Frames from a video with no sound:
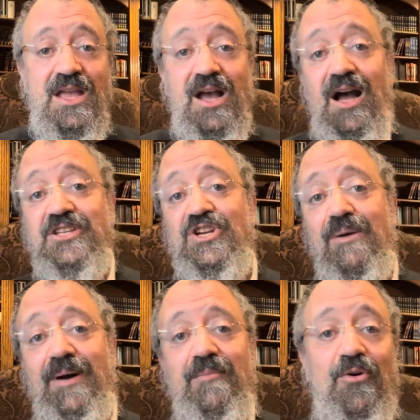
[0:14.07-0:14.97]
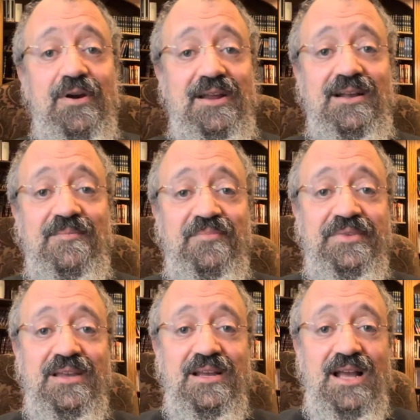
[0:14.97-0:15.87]
On Shabbat morning,
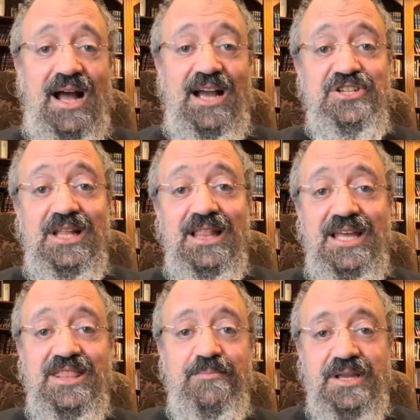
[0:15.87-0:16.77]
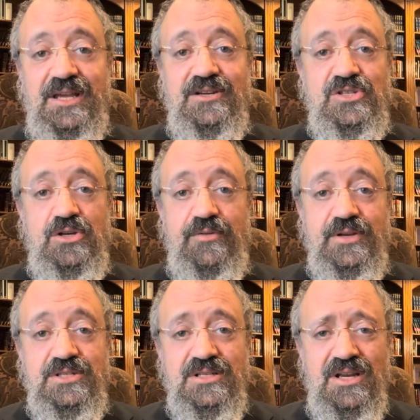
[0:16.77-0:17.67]
I actually led the beginner
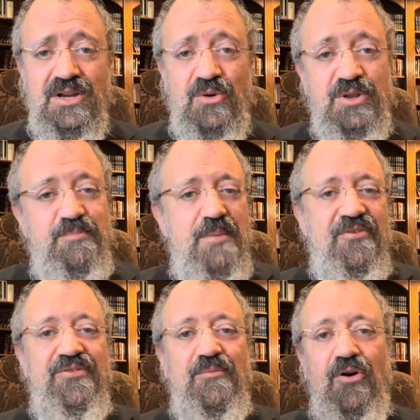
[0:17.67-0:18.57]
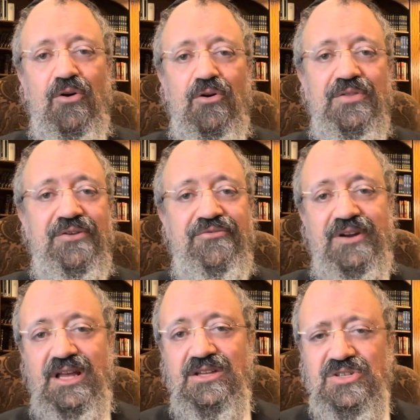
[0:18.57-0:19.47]
service with people from all different
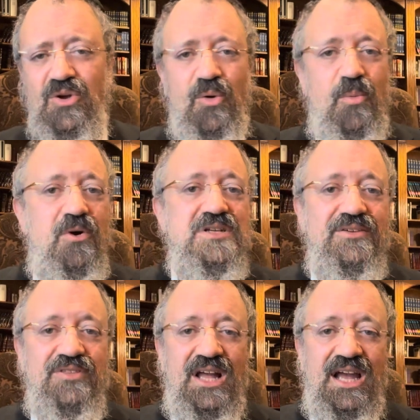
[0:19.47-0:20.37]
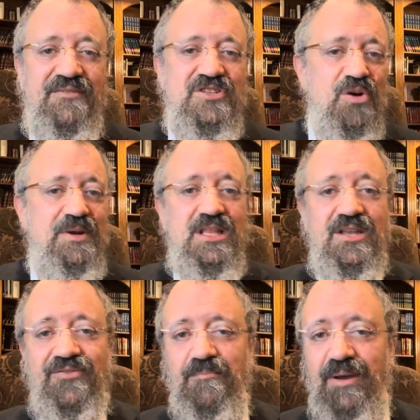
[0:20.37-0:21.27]
ages, all walks of life, so many
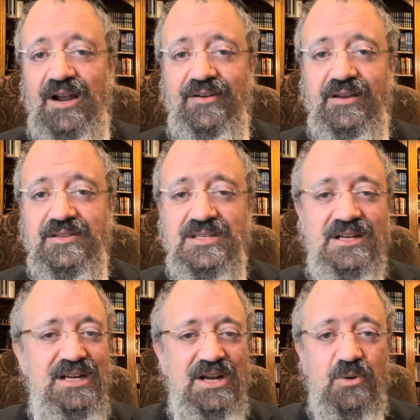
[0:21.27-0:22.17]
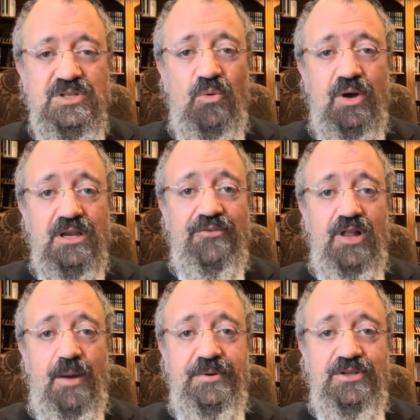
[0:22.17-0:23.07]
different backgrounds. It was a wonderful
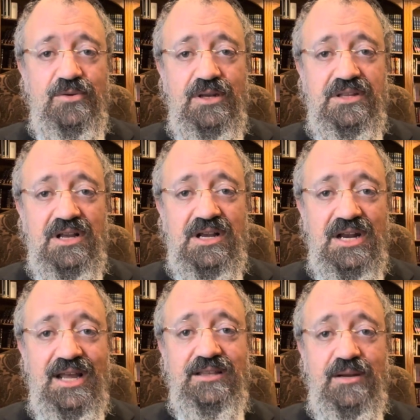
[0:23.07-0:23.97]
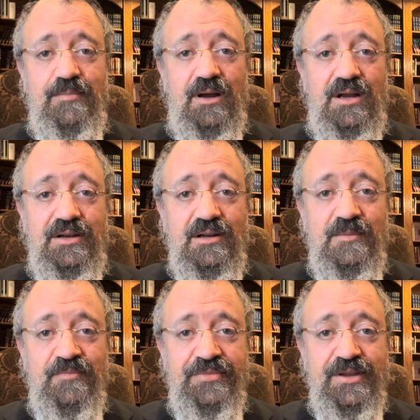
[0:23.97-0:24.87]
opportunity to connect and bond
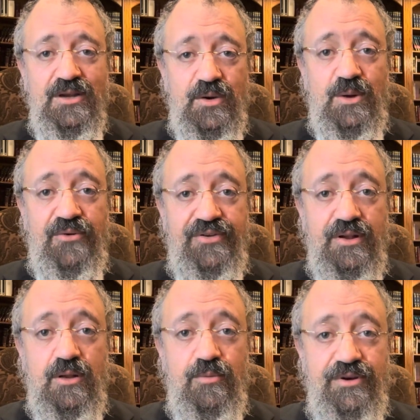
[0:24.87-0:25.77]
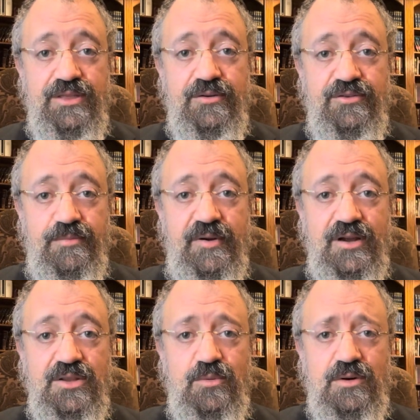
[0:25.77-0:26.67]
with our fellow brethren from
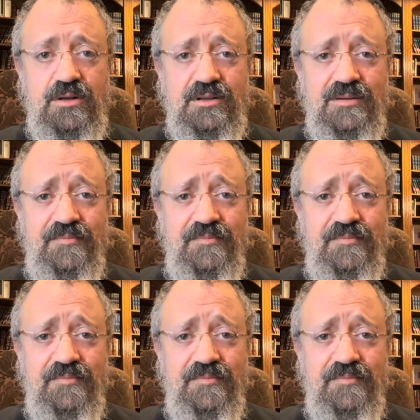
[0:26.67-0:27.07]
around the world.